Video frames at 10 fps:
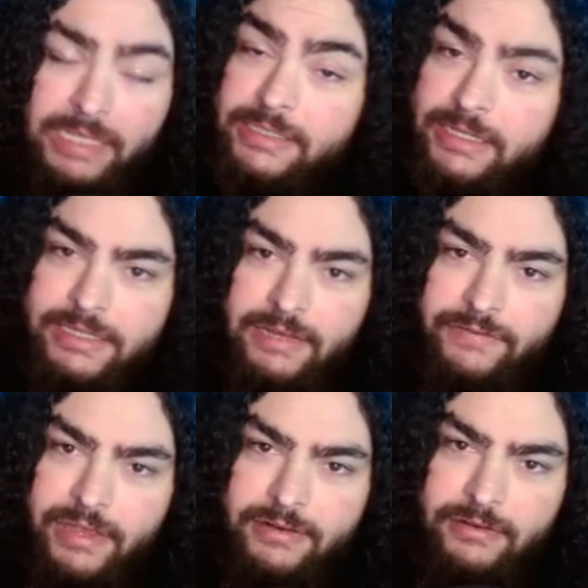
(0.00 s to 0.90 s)

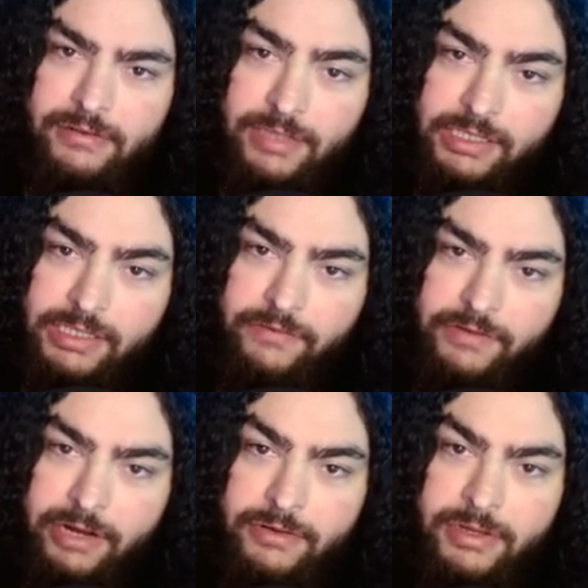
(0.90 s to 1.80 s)
TTFN, ta-ta
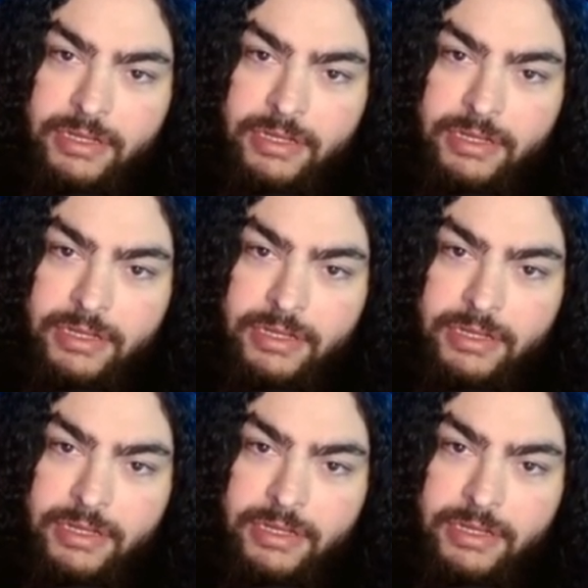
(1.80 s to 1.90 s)
for now.